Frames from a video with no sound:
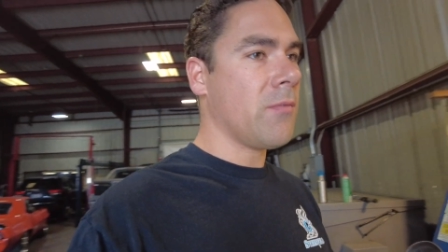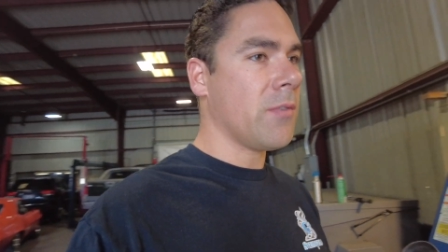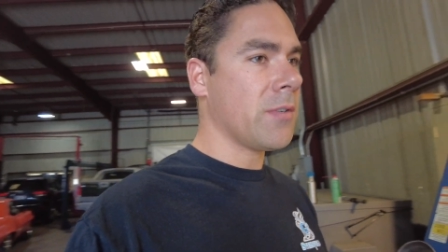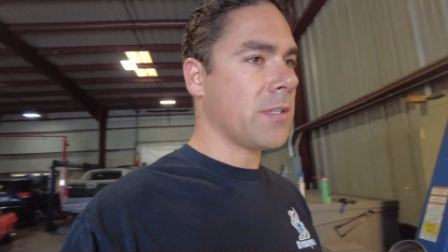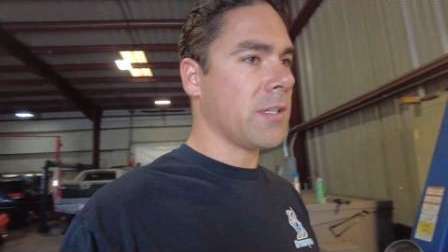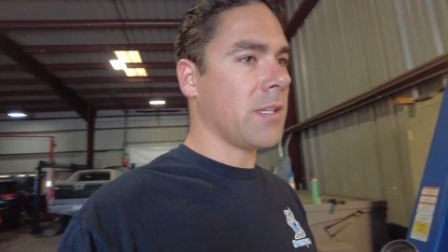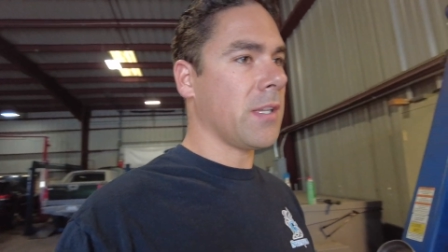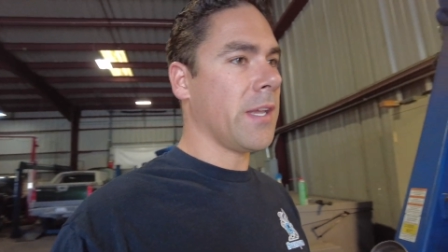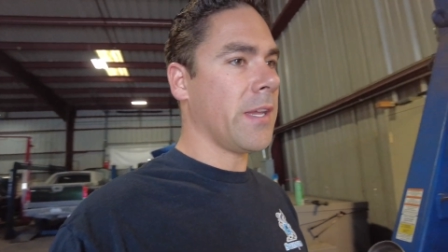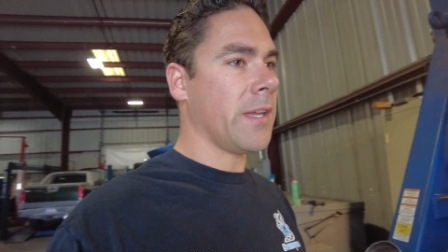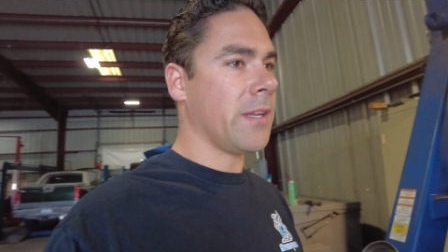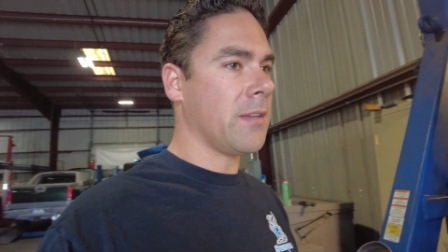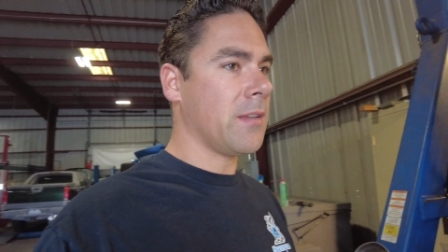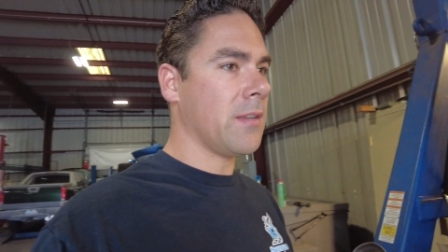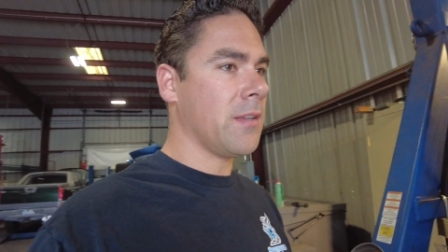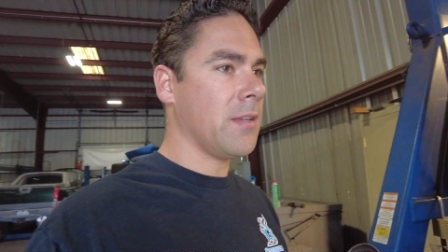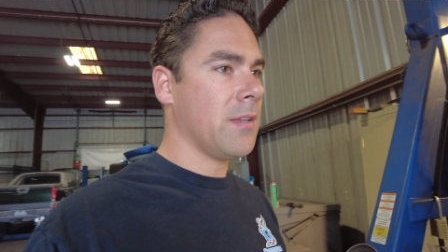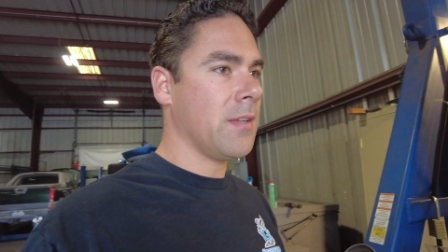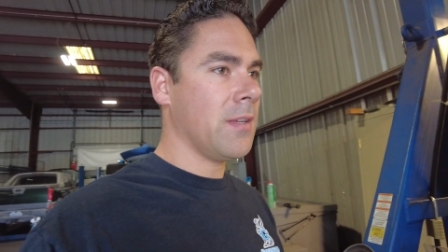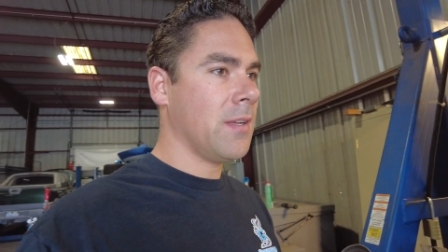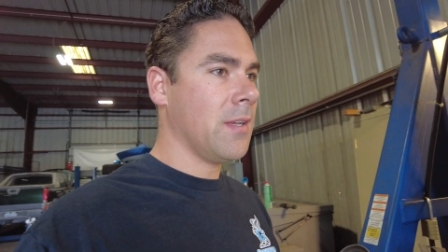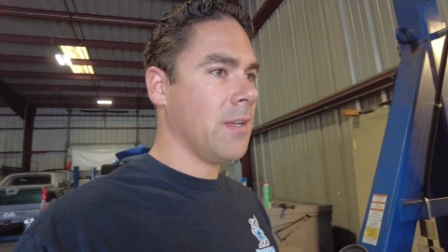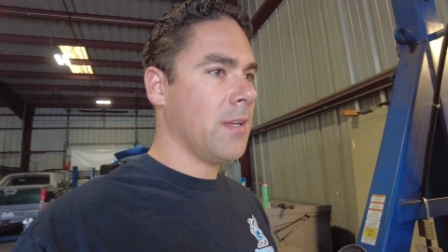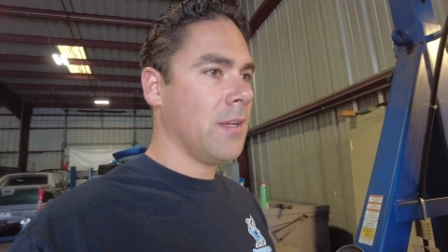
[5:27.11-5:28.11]
Was it like
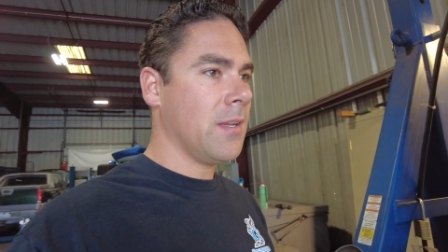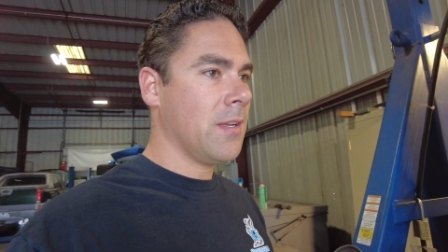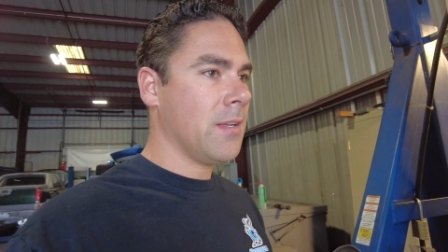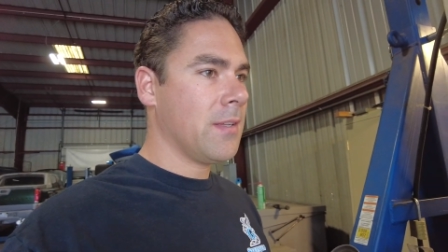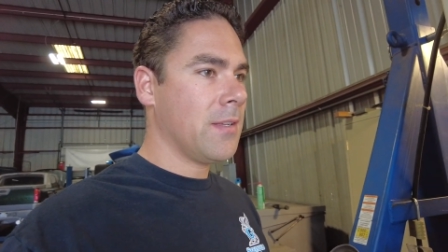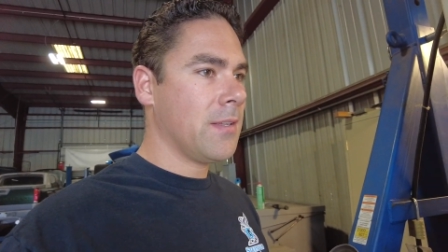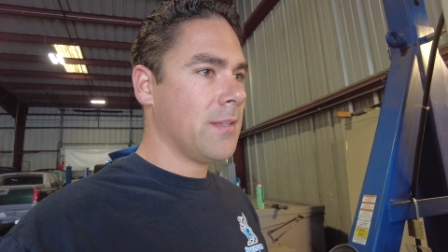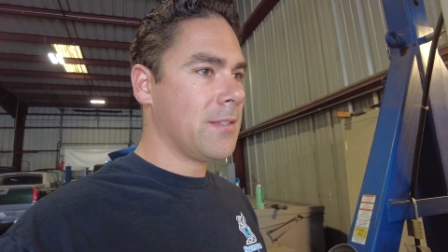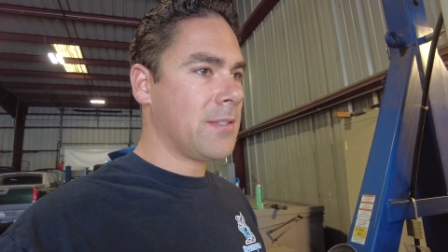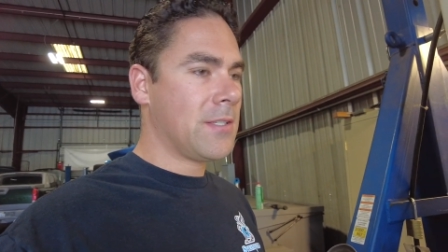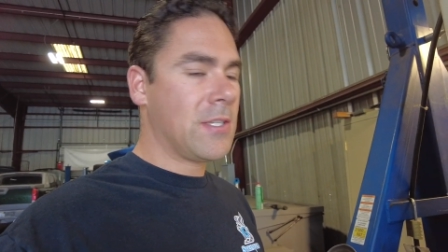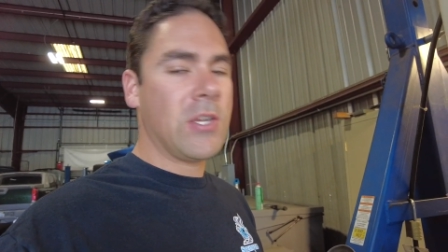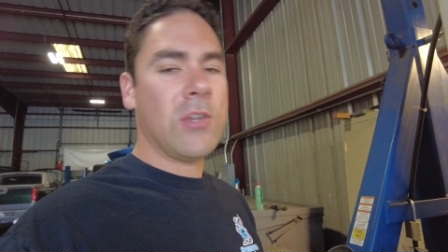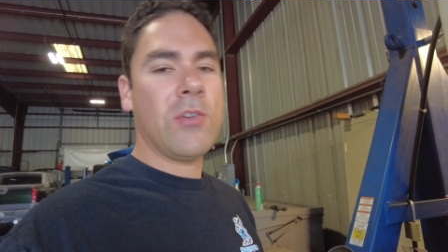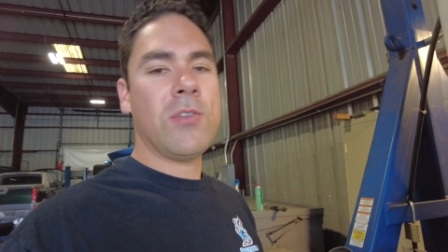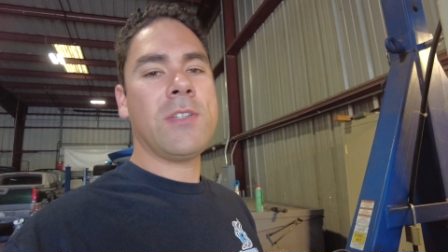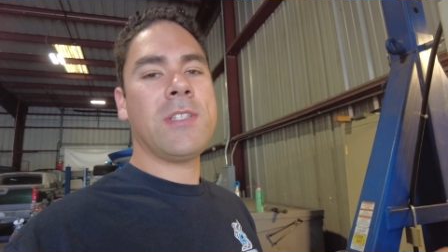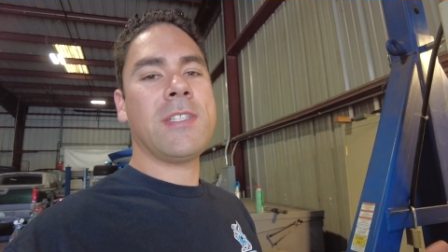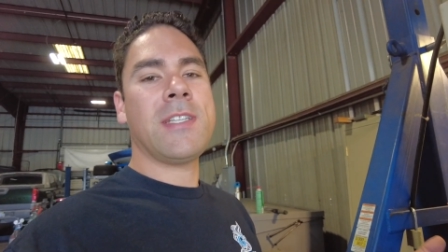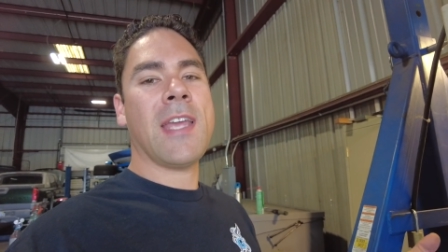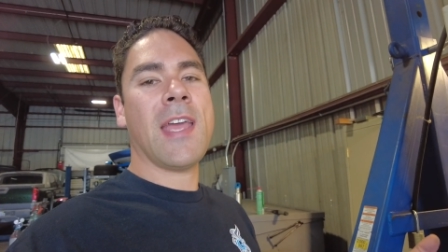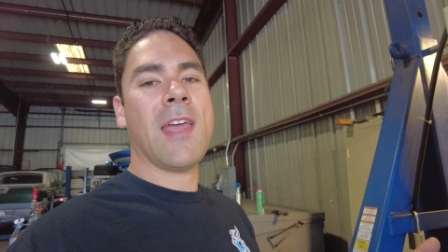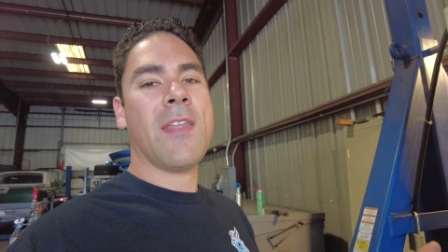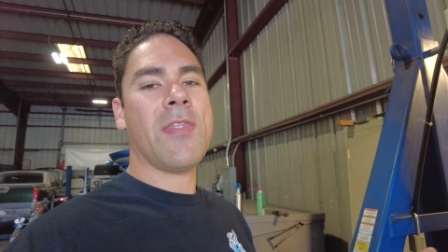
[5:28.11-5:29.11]

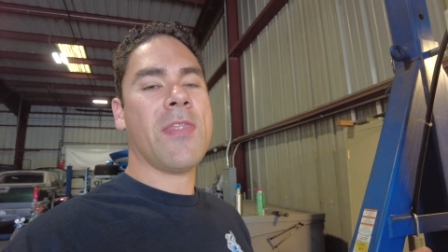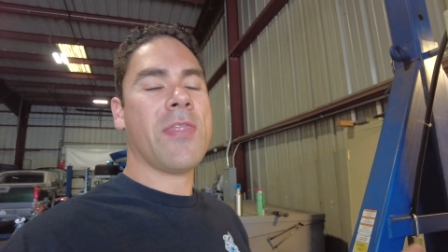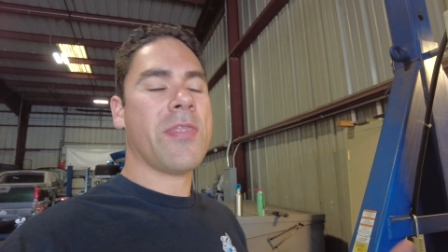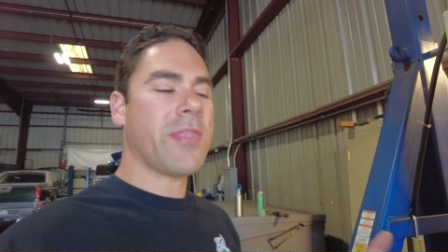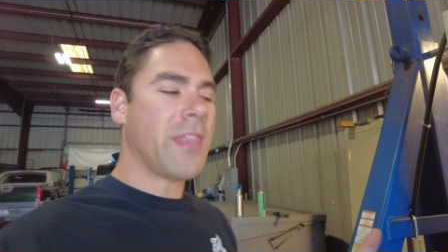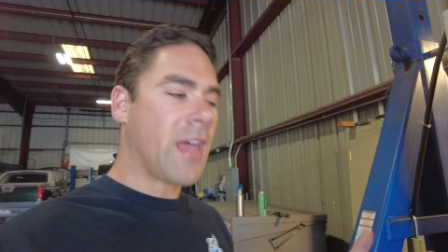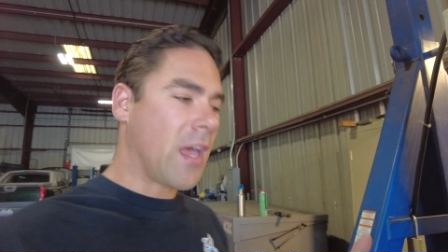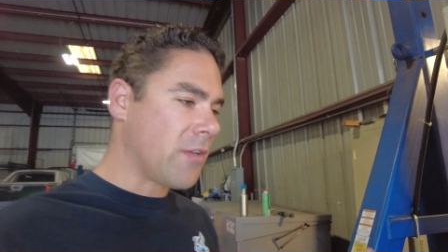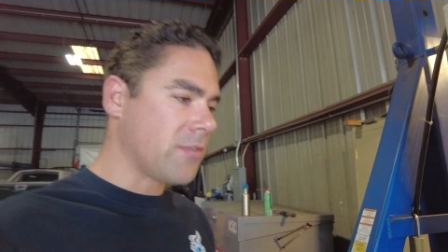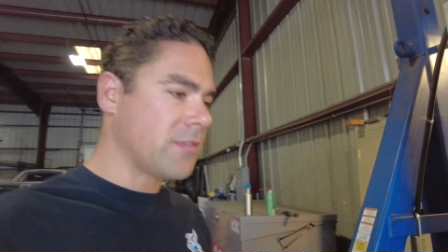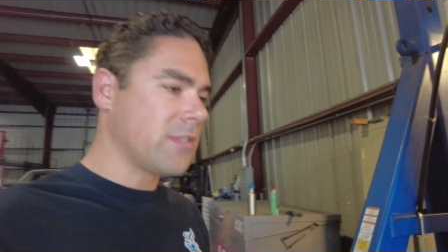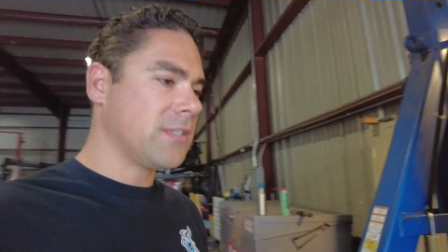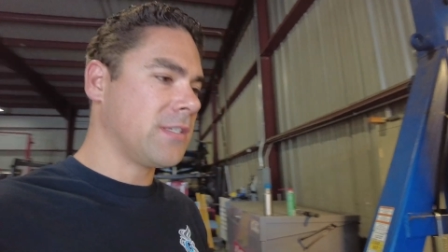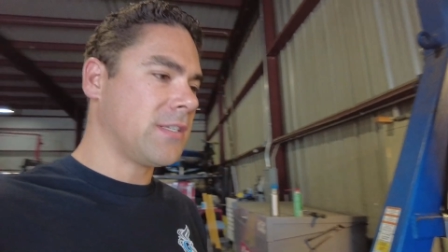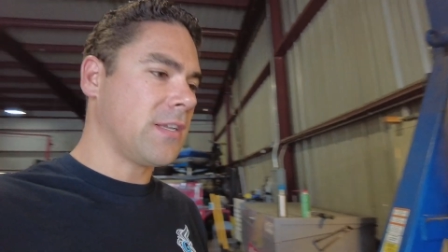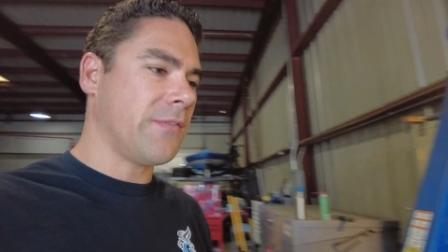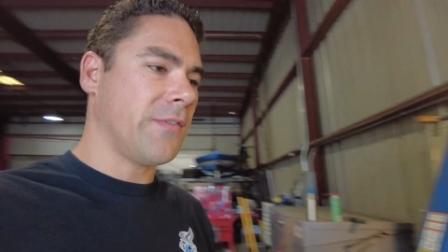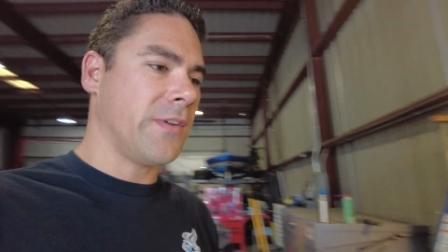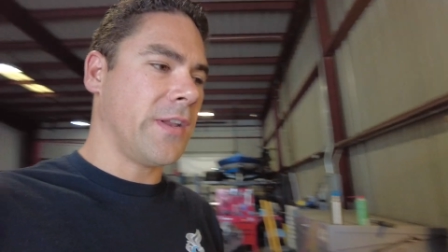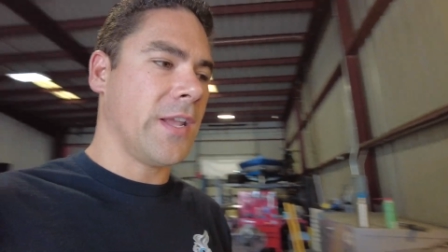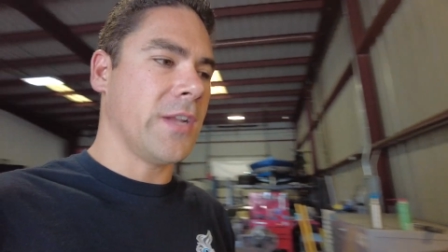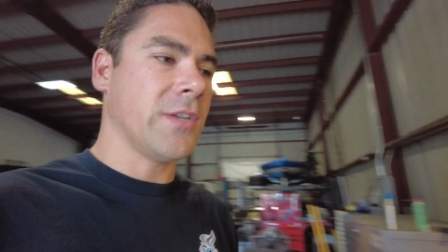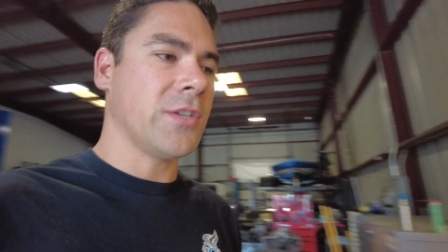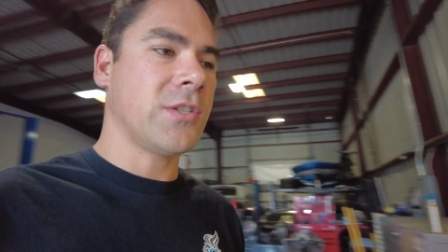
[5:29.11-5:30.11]
2/10,000ths of
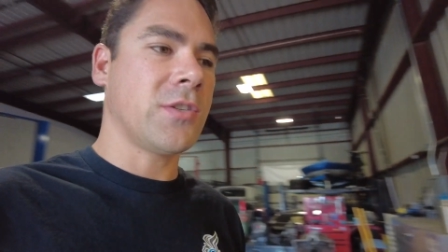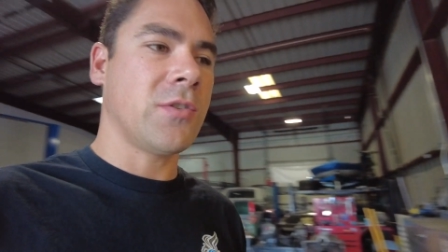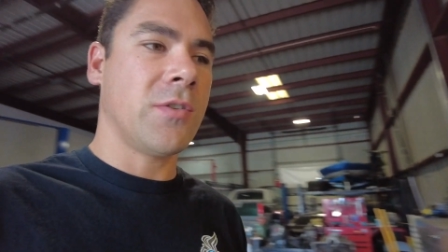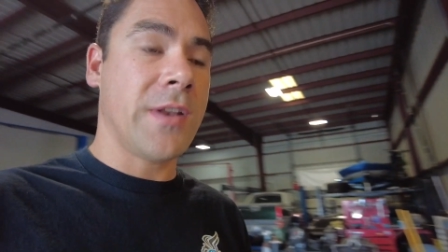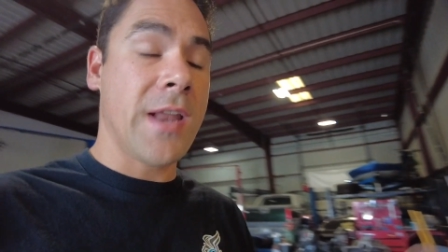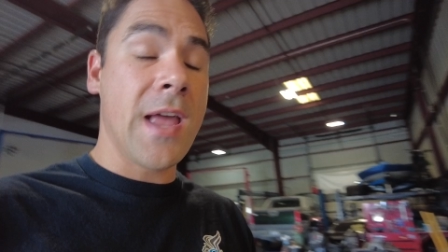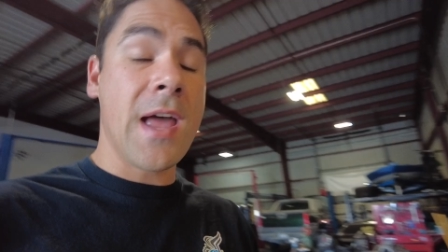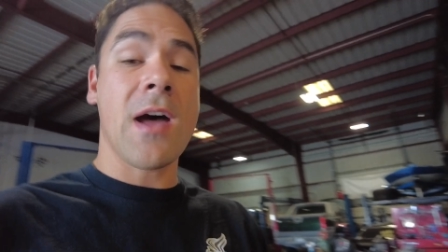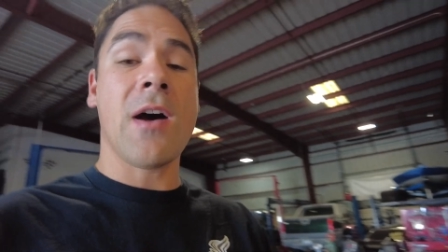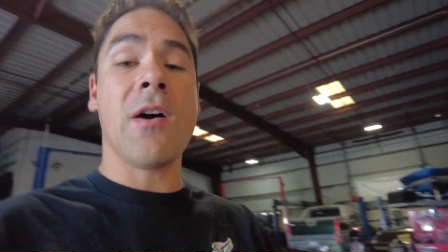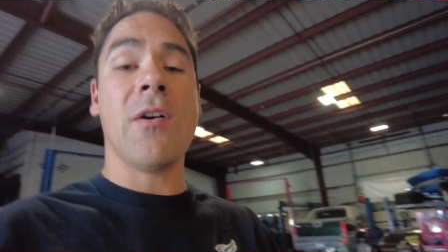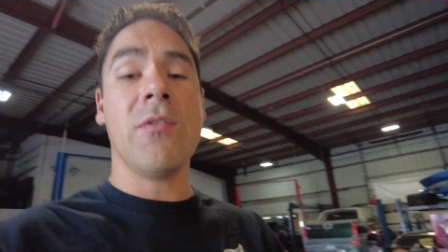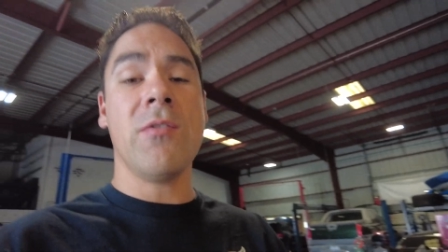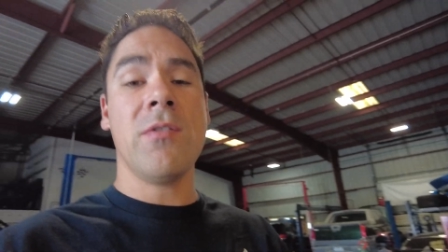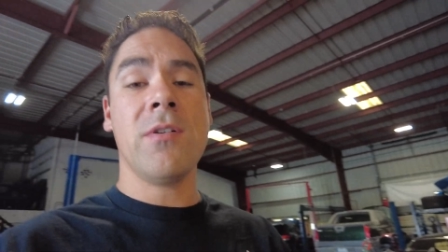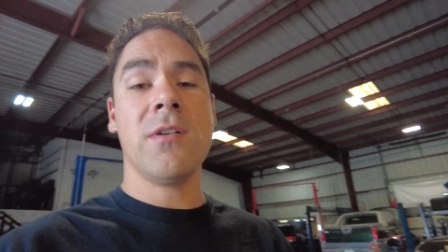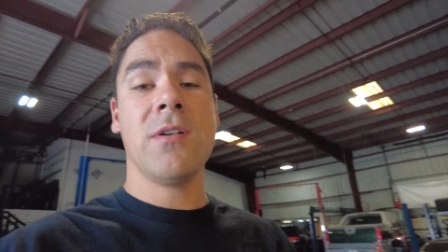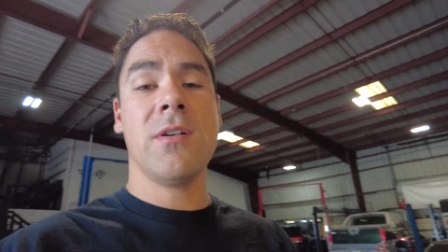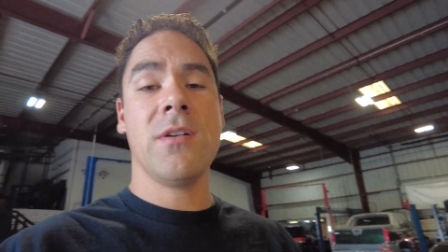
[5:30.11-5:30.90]
an inch? So now